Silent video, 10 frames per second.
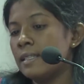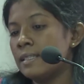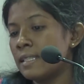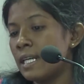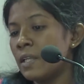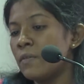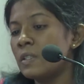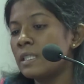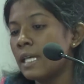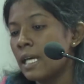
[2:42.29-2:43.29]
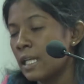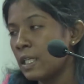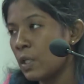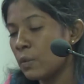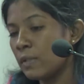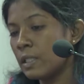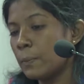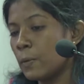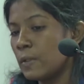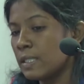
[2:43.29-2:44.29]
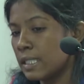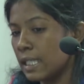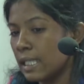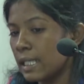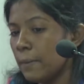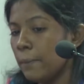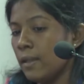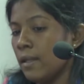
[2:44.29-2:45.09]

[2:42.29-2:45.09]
The study was carried out with pooled serum.